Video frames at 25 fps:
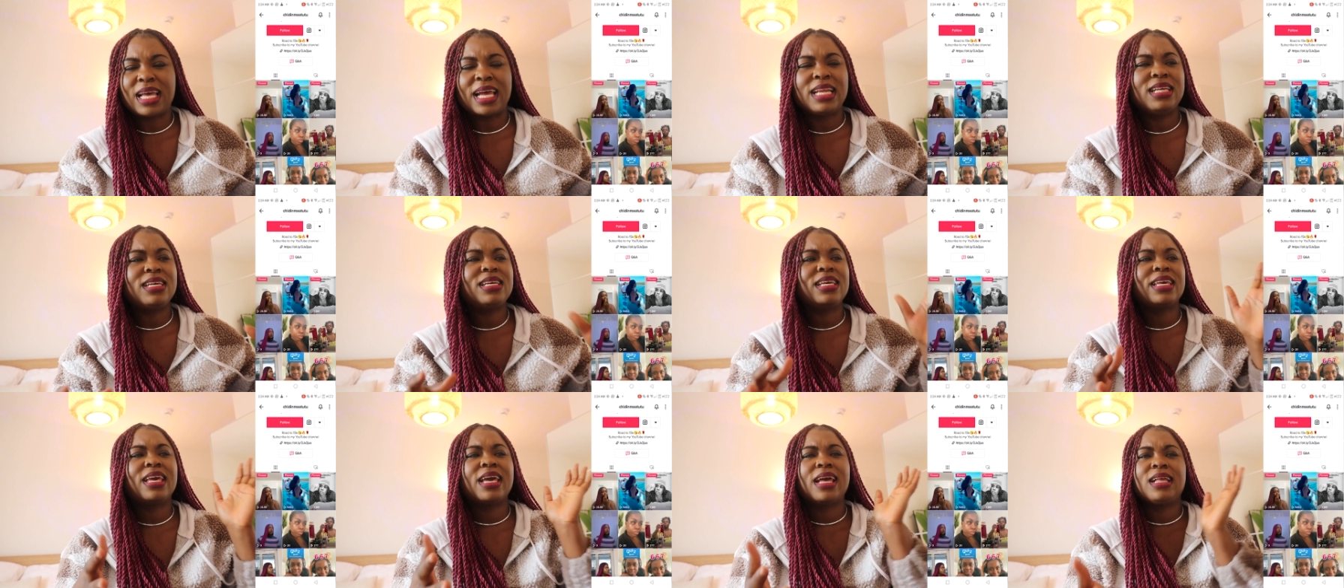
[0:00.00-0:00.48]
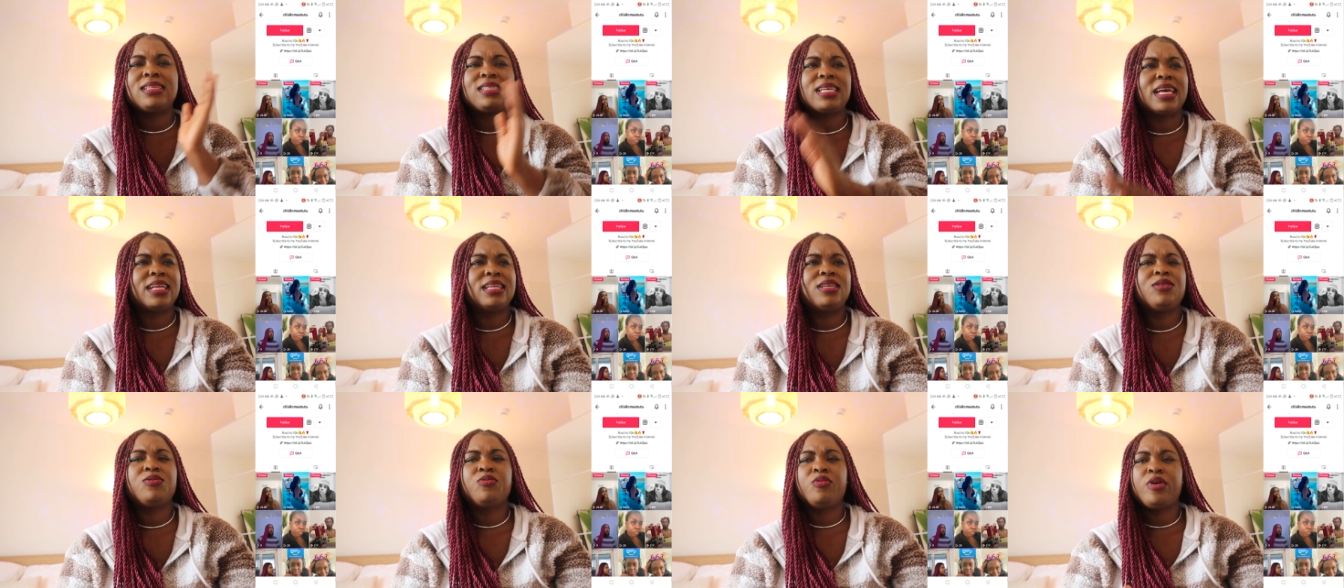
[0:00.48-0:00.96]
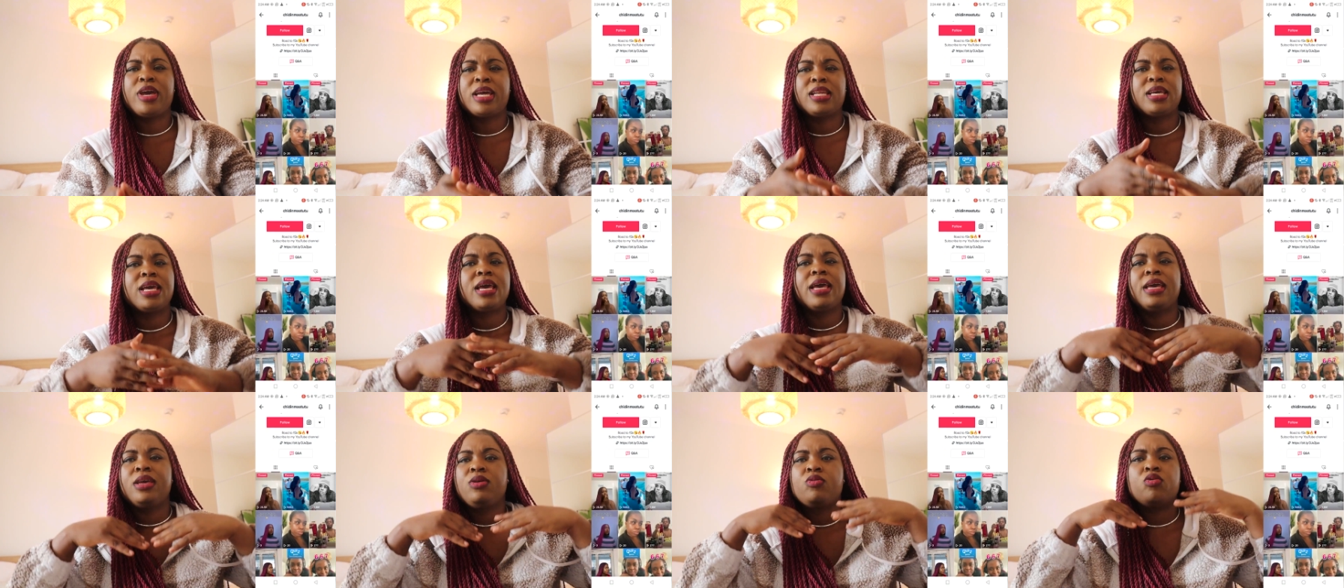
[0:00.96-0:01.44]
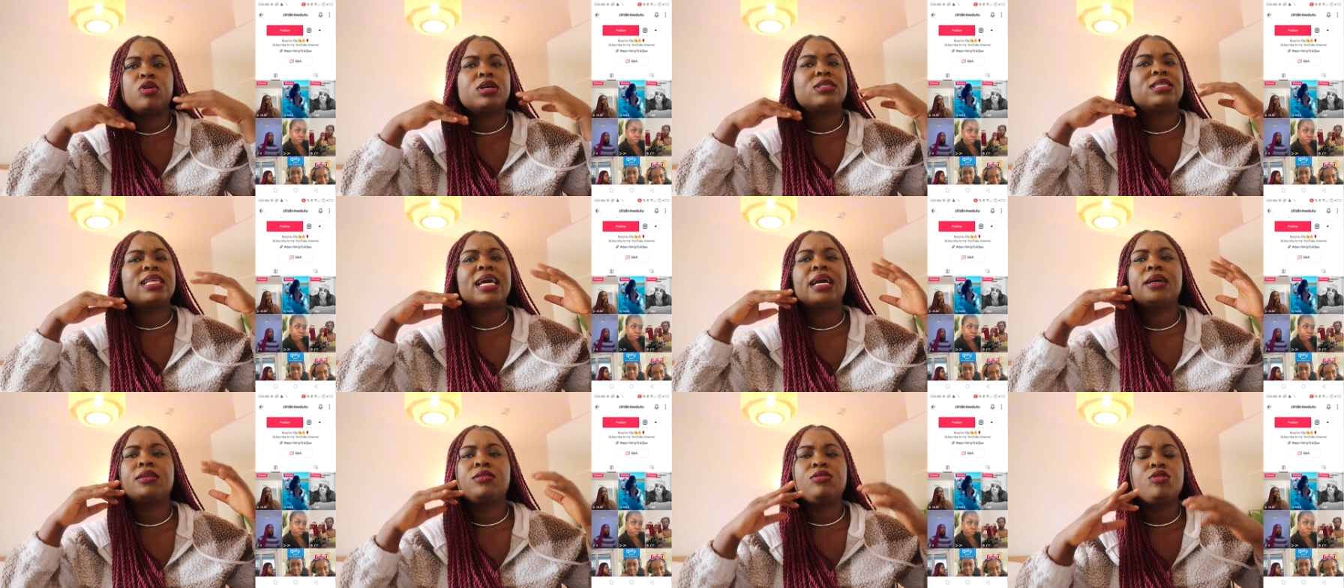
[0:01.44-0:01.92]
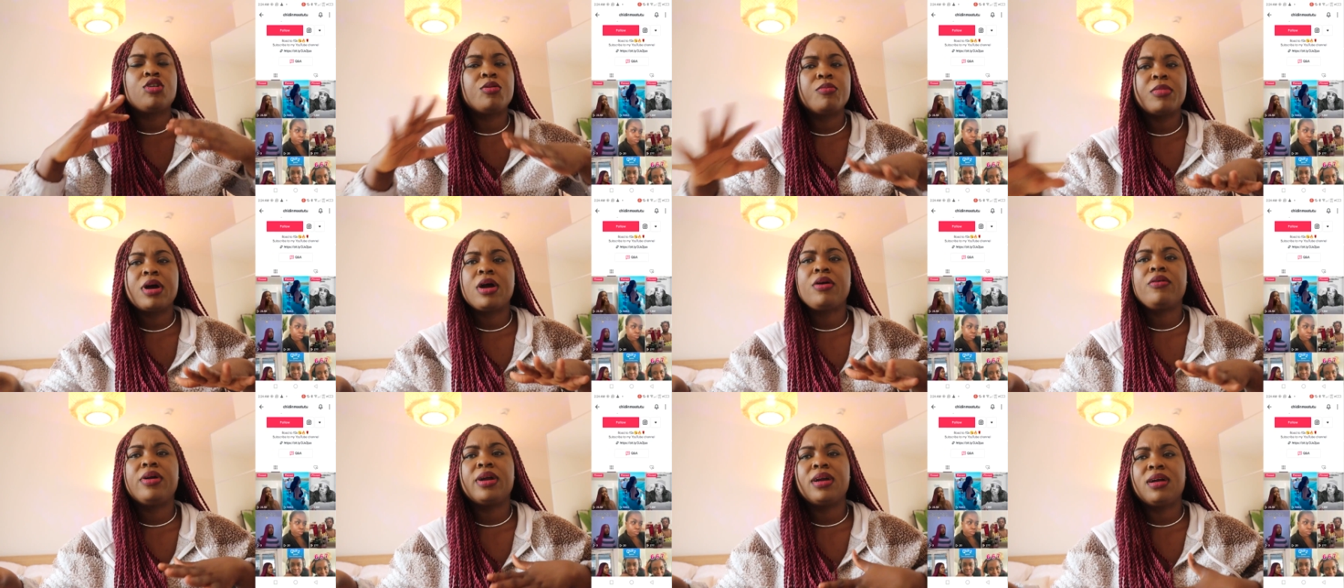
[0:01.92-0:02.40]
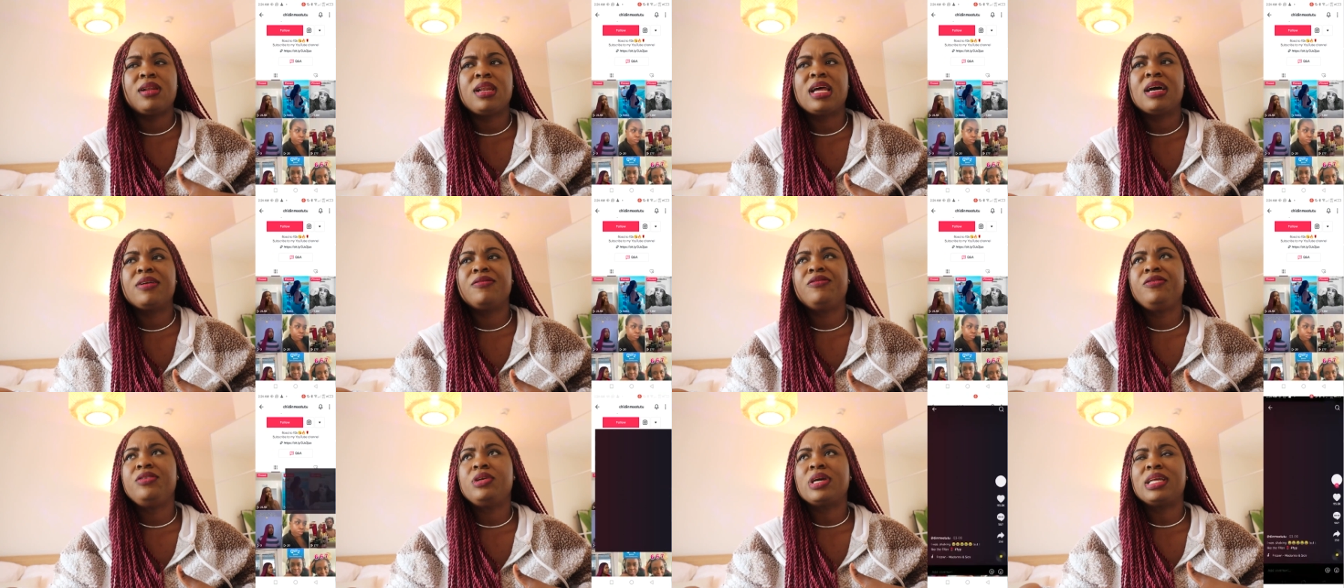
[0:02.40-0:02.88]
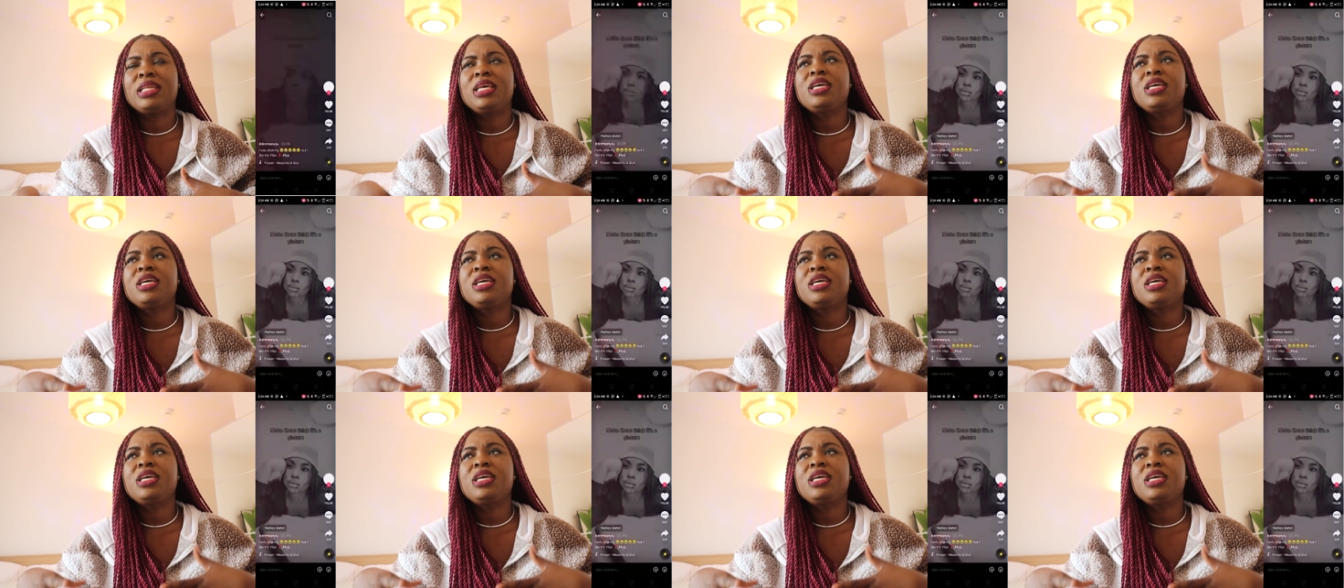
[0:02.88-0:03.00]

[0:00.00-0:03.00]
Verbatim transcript: I didn't get anywhere. It was like normal, regular view. I